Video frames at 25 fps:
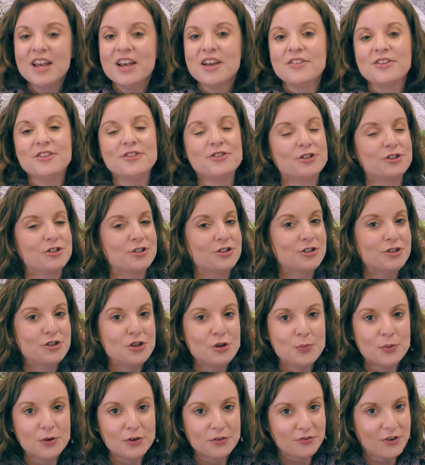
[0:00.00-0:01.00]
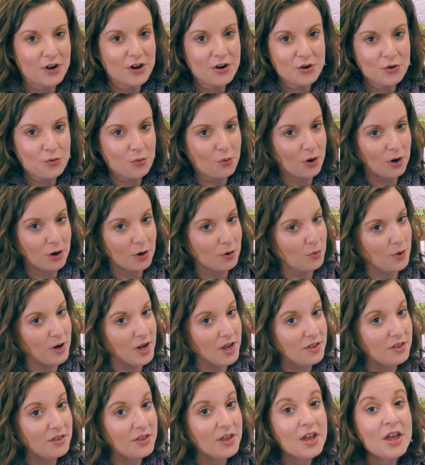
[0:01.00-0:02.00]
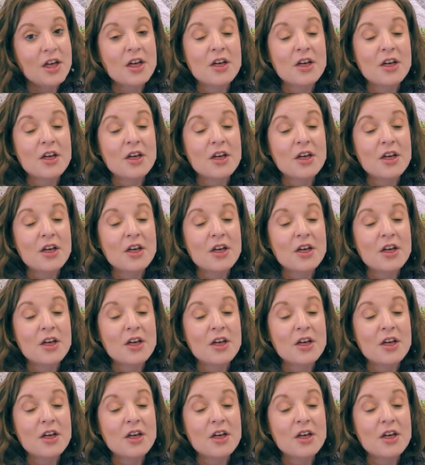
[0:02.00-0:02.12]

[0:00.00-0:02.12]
These are super fun to work with.